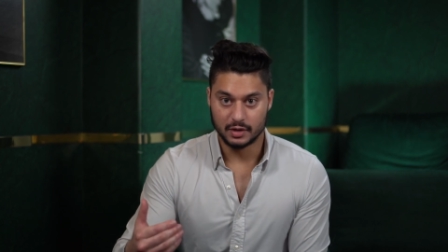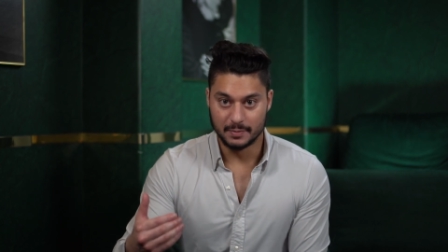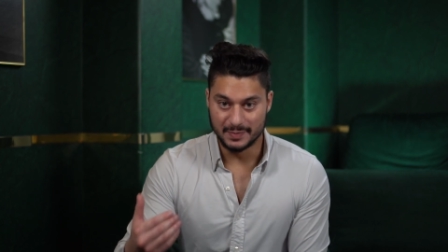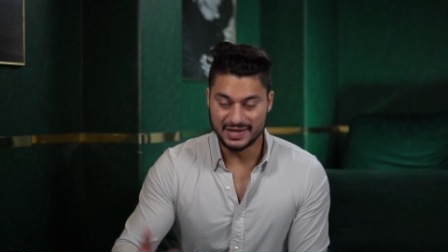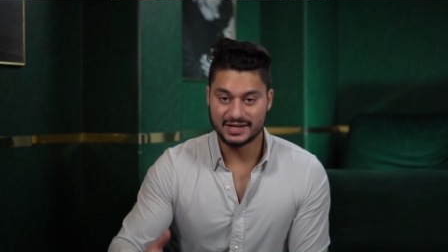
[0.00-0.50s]

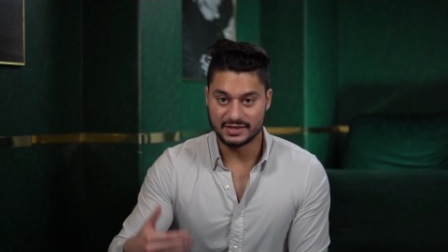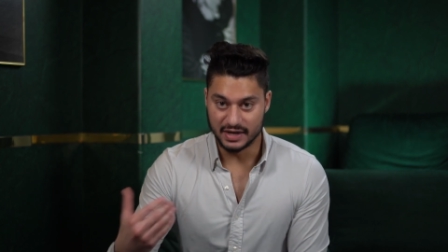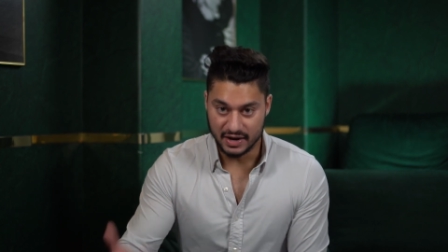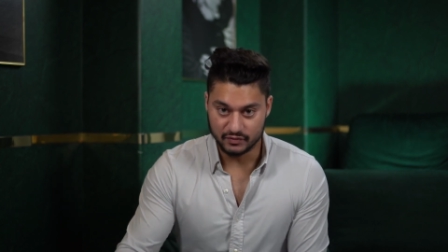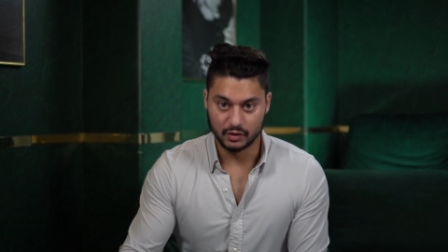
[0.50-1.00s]
immediate
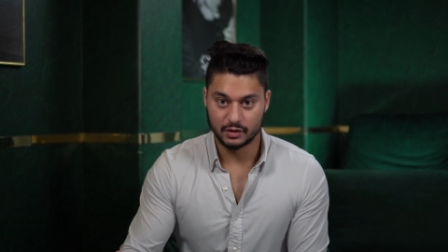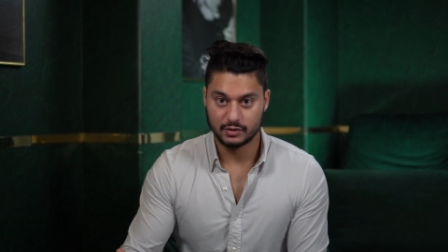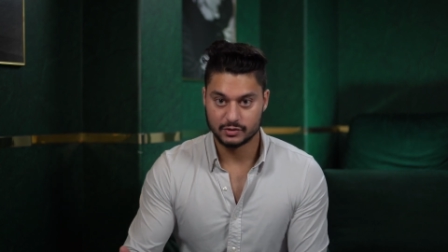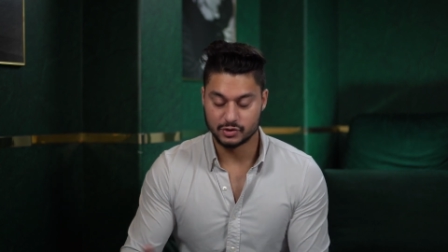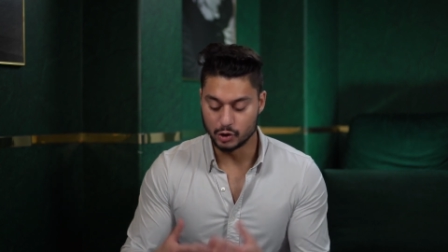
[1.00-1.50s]
than ever
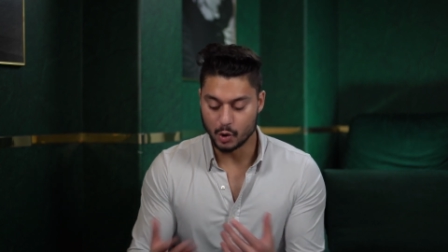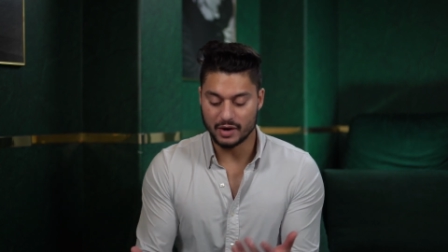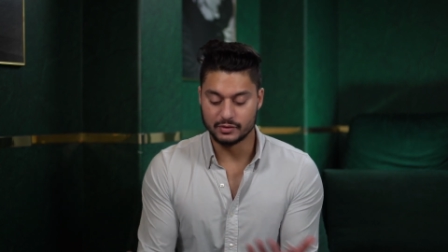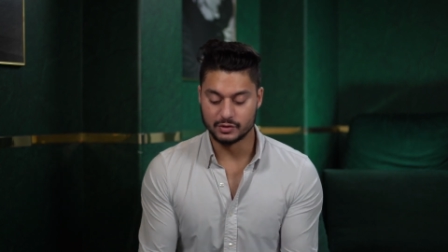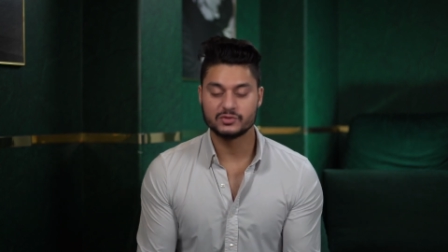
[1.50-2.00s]
to go
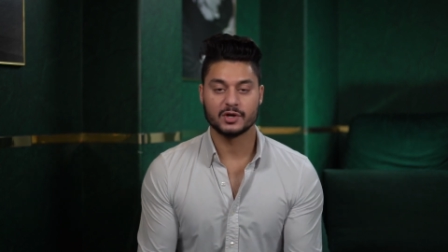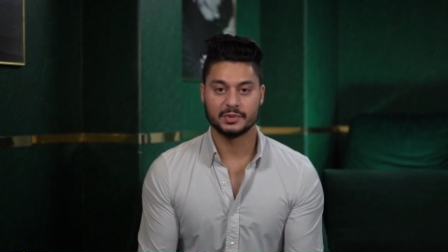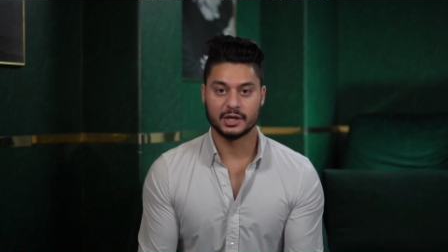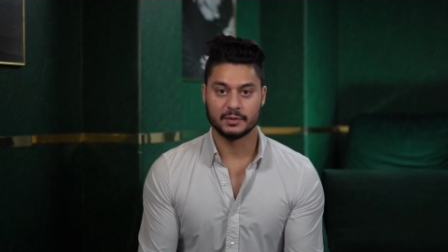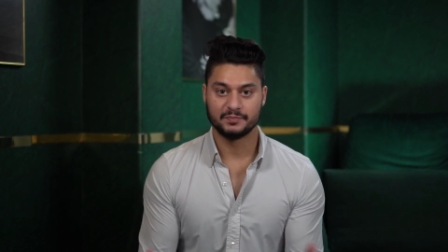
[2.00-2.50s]
out and do
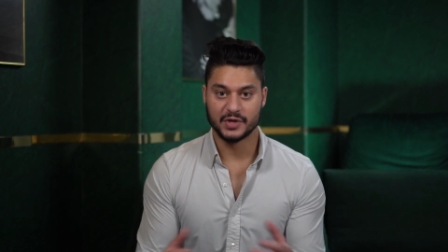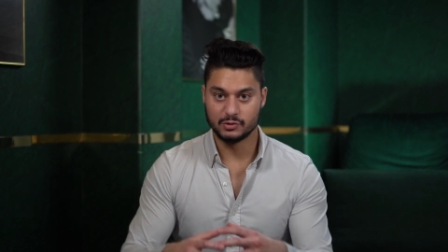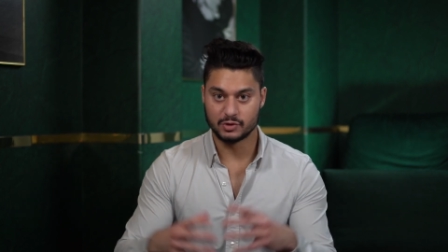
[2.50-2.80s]
something that you